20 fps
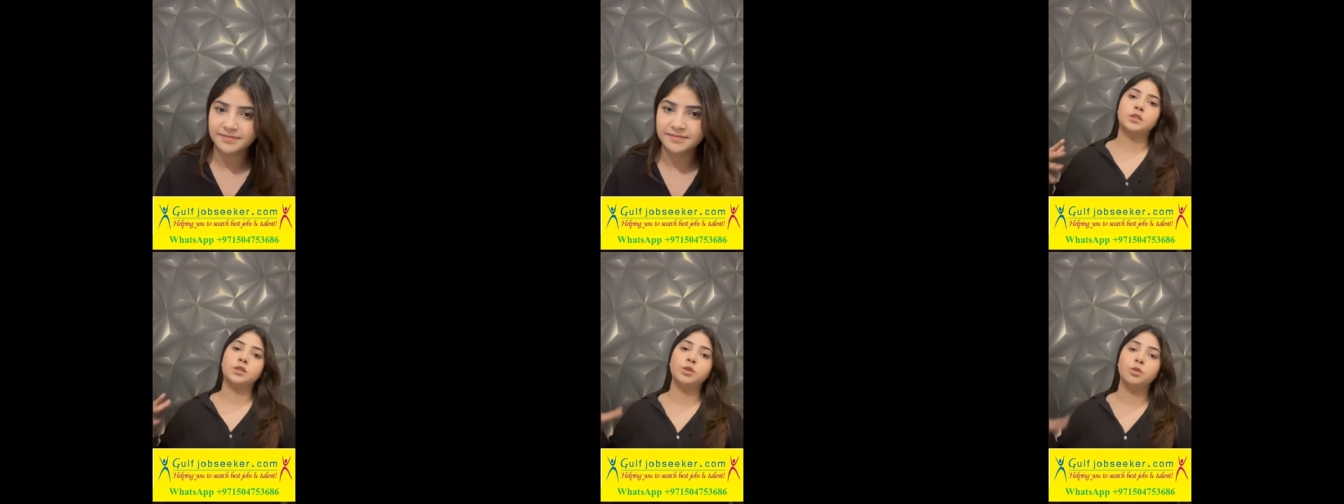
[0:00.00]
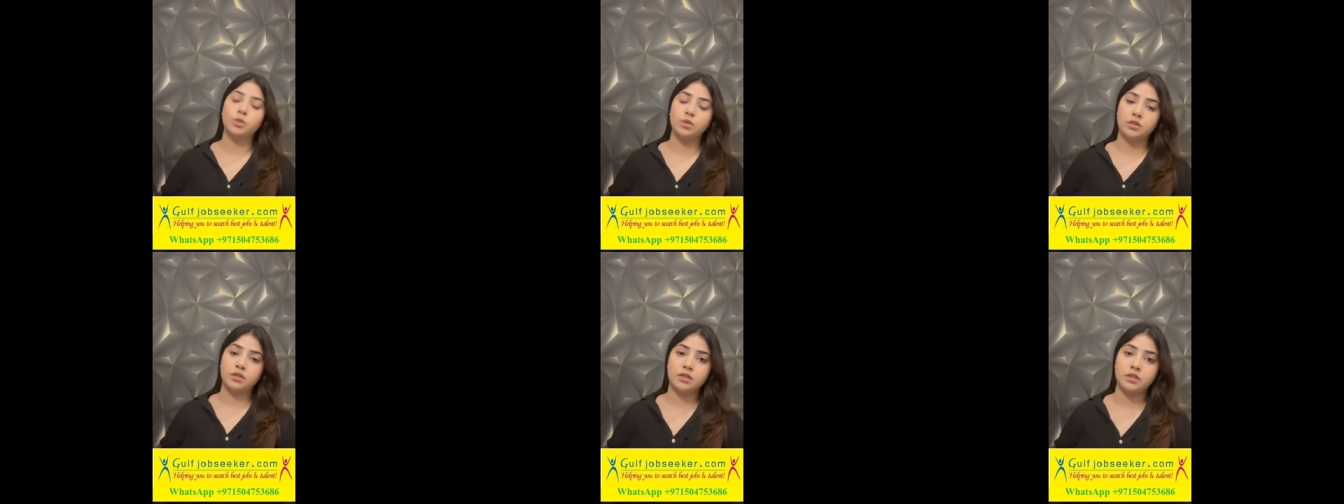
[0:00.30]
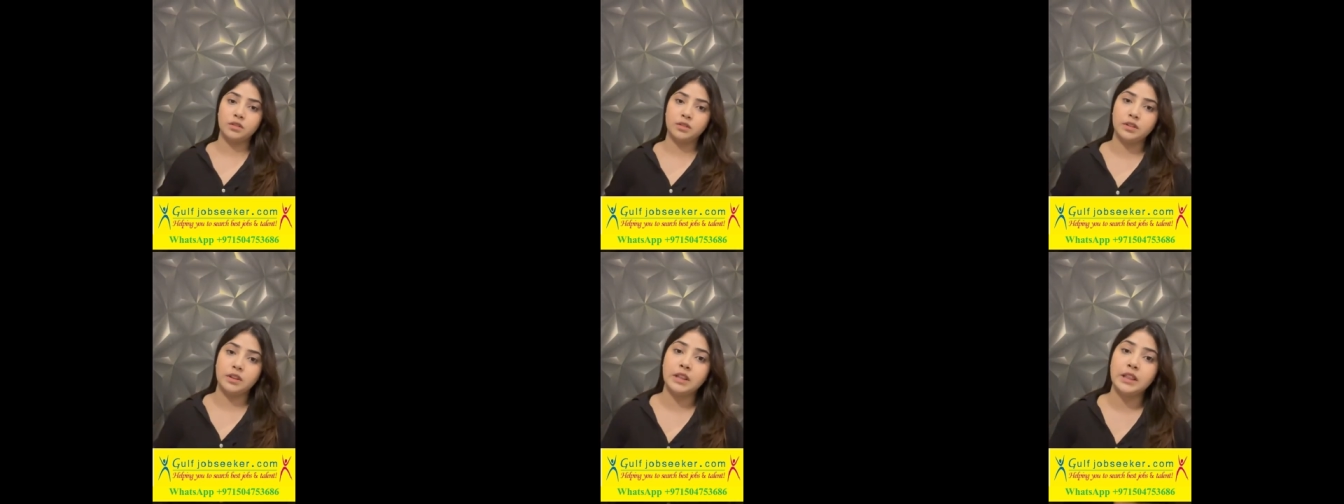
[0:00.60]
So
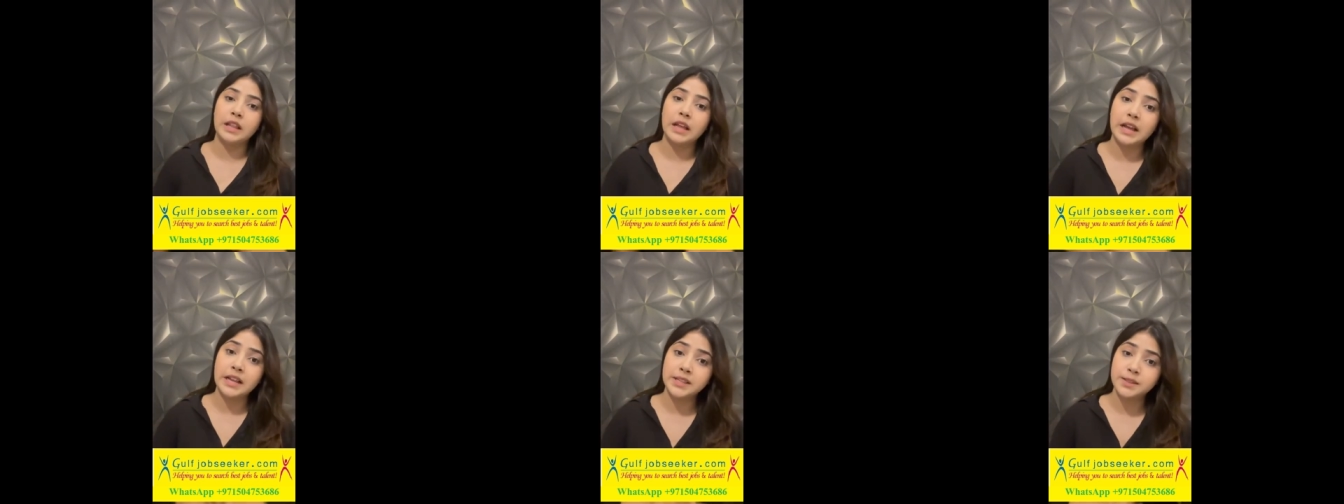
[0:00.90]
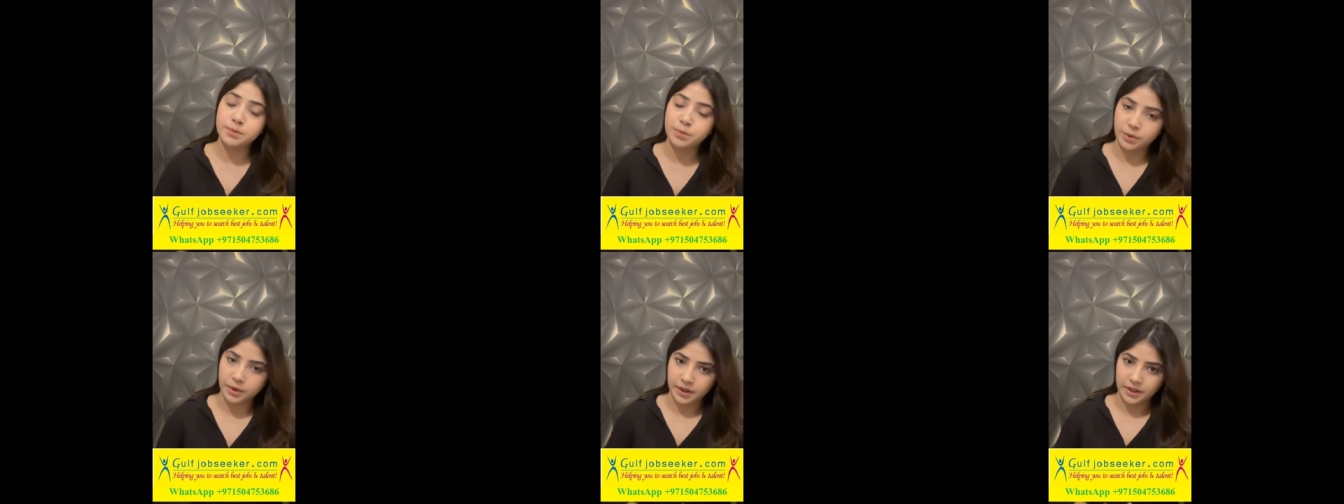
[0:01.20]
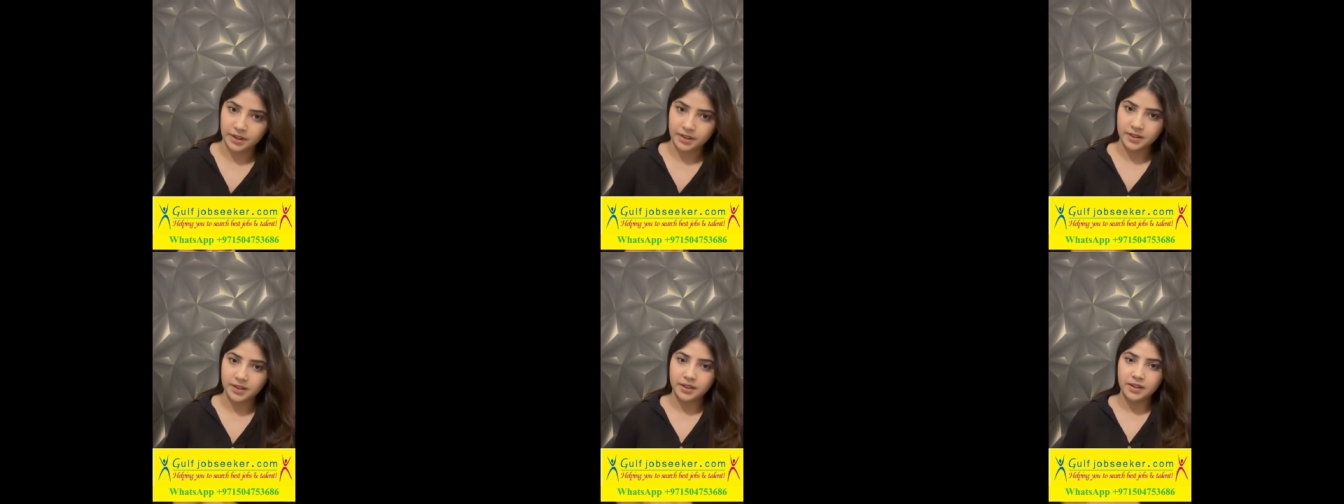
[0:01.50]
the last
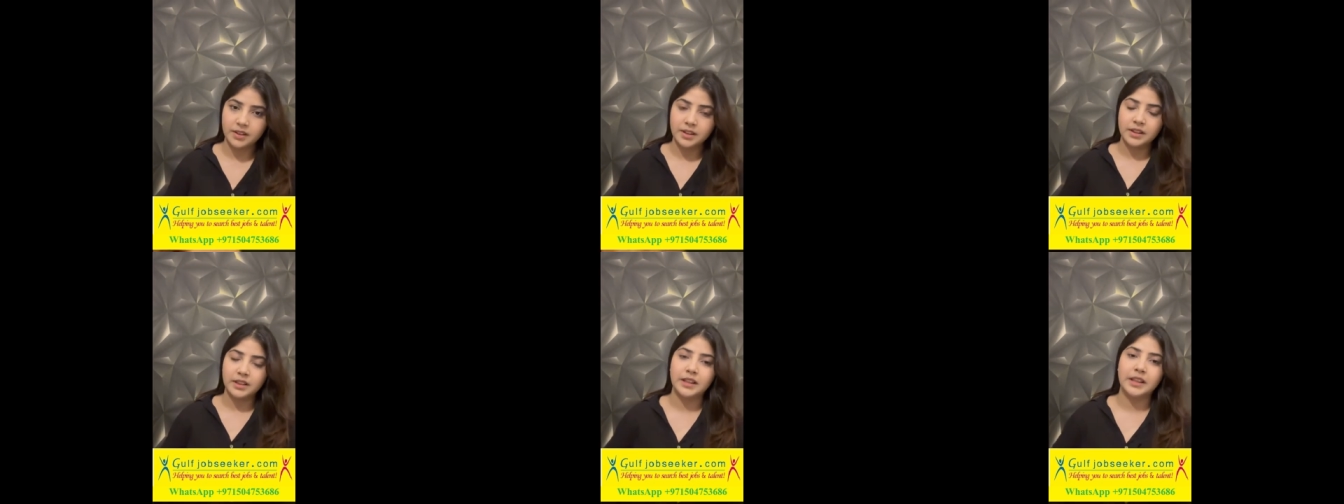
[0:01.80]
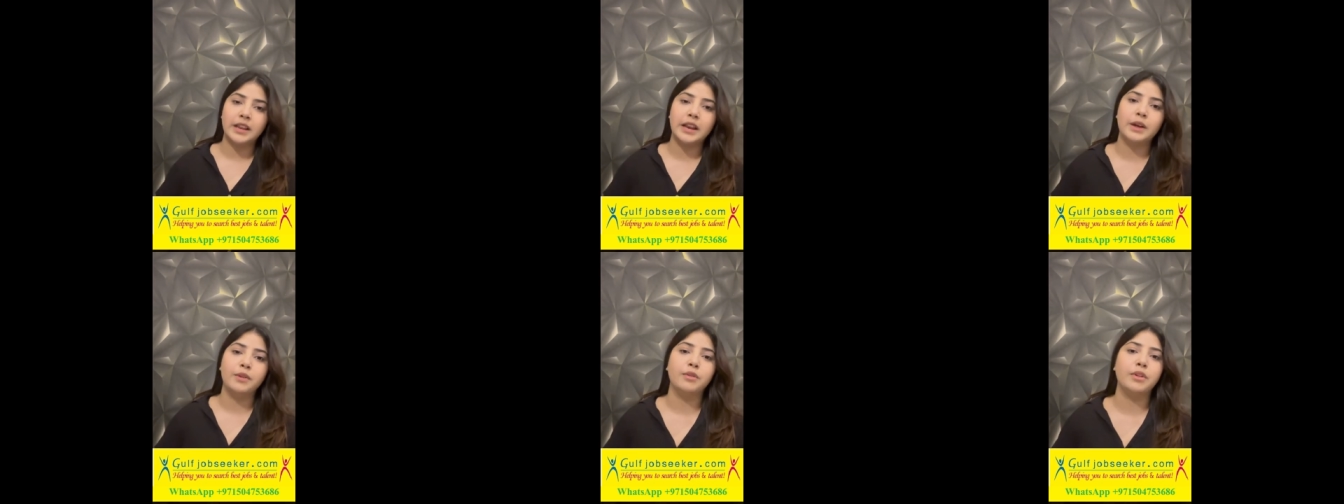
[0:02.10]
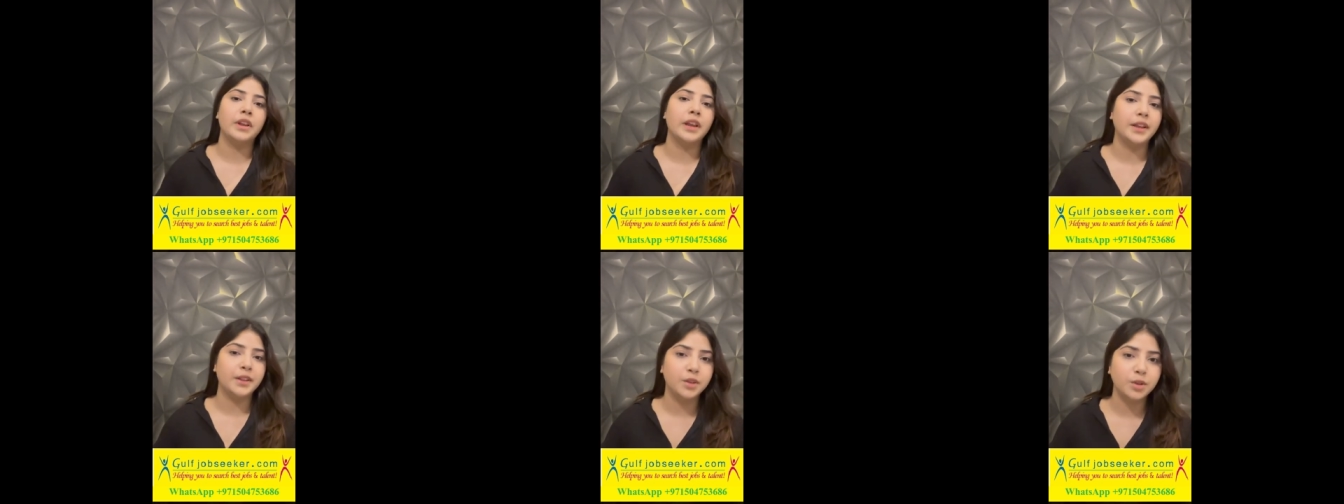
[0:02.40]
point that I
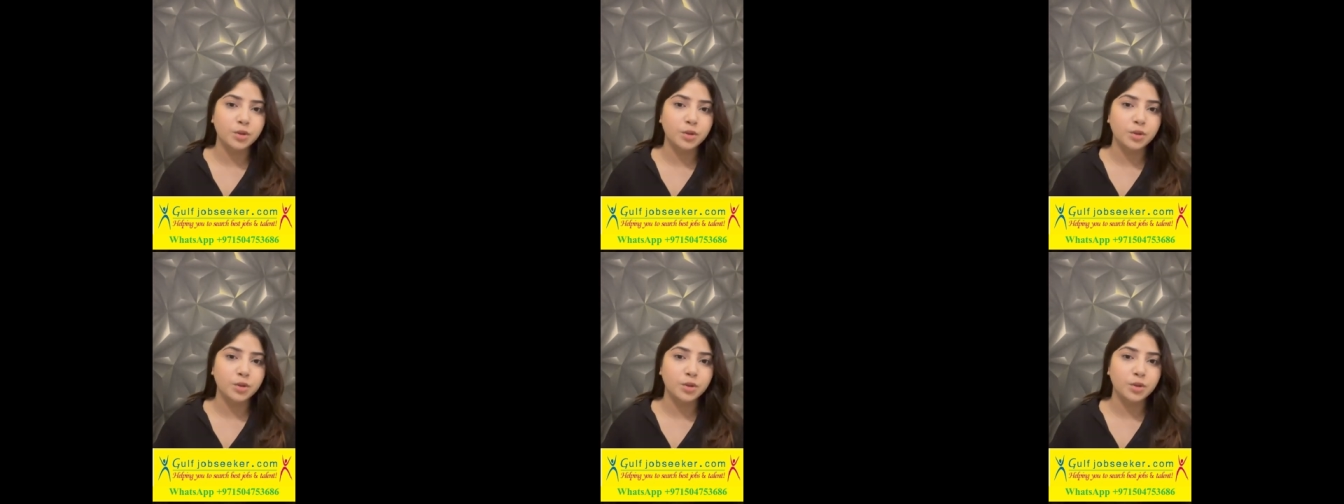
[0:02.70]
would like